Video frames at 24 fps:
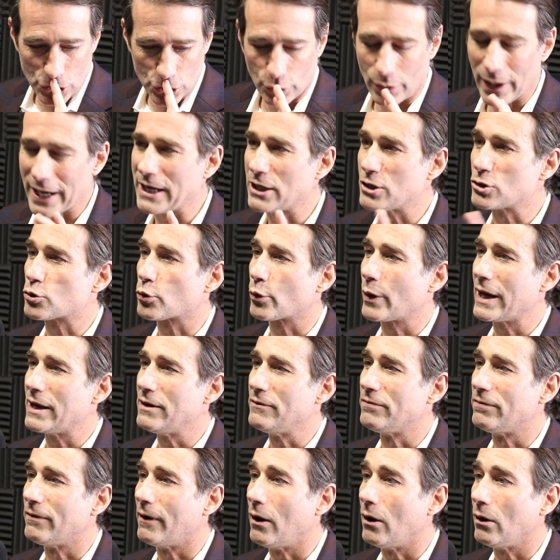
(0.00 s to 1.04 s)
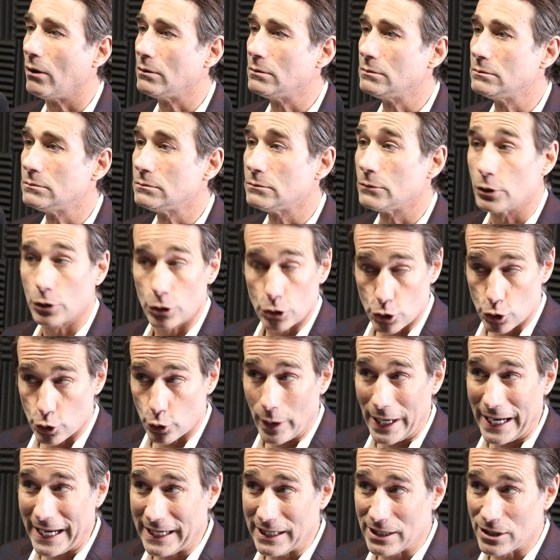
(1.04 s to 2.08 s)
drains rainfall,
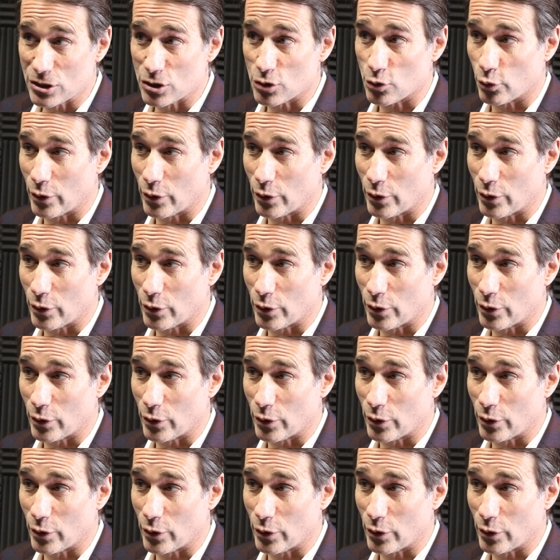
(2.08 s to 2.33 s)
drains